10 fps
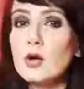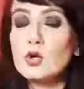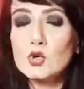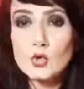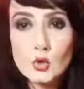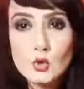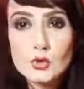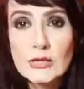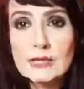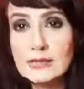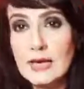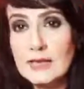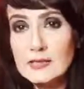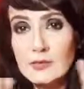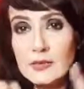growth. I think
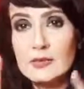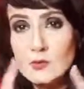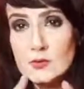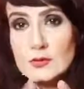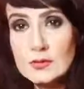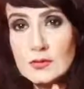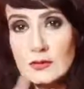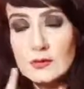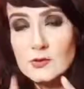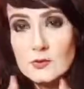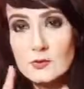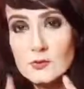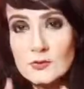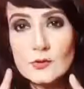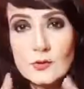that is very interesting
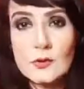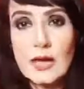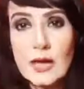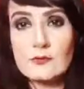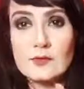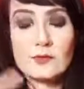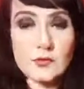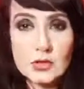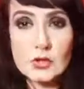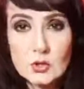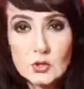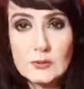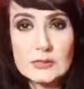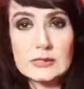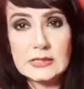to look at, with Virgo
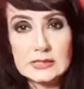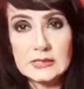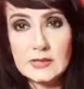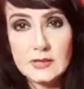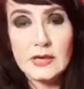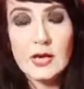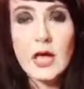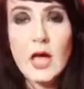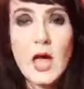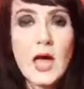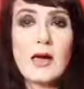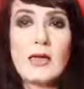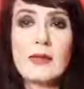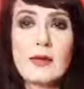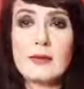being the healer, and
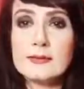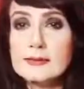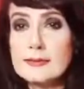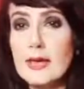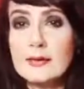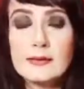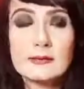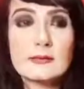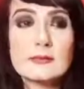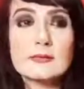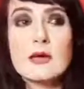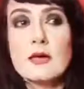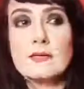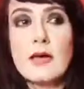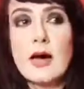understanding this,
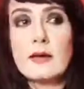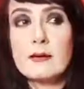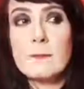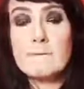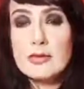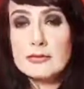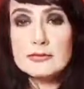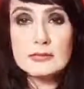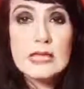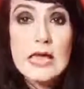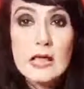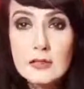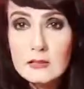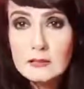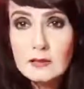that mental
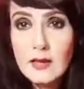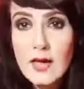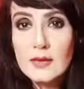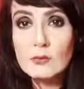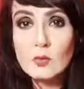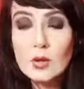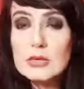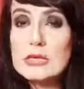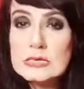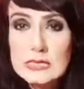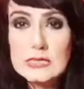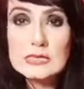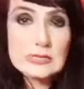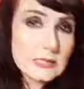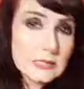health, and what is it?
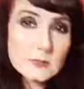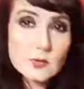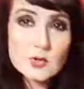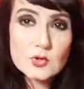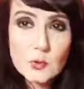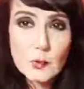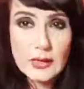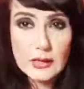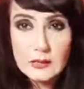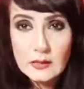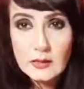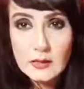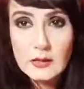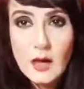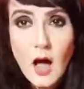Is it a spiritual
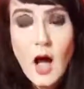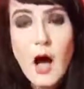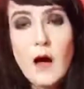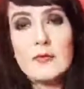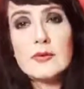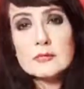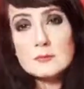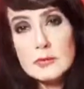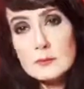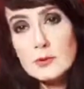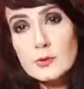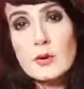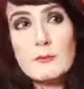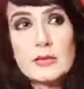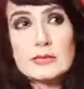awakening? Are these people who
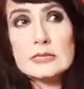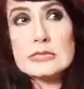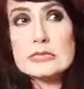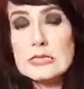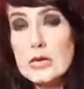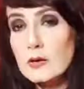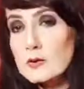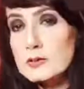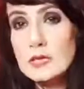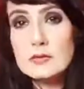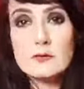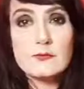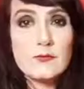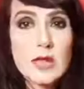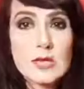are mentally sick or
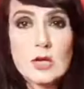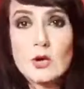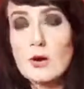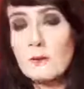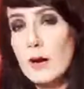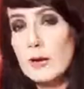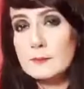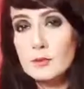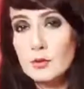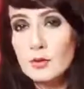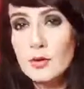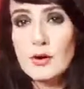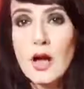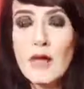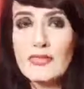schizophrenic or bipolar,
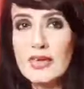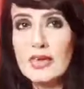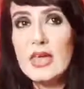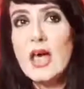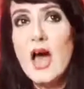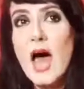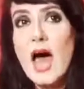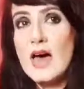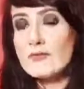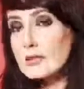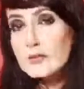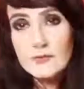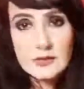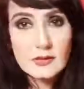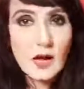are they having a
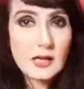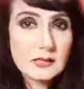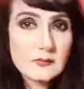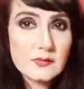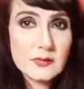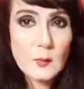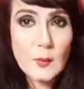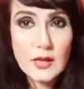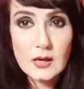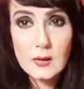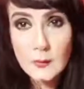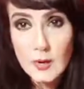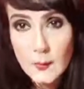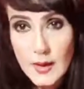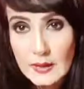different kind of an
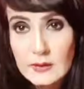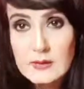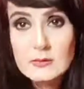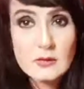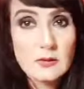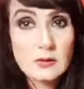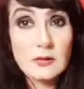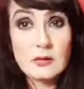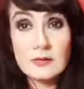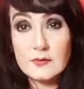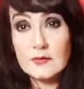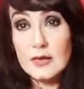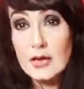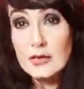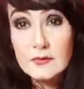awareness, or a different
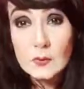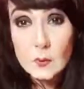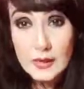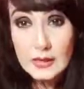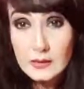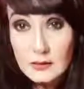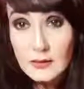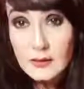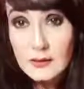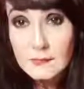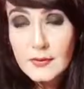kind of an awakening?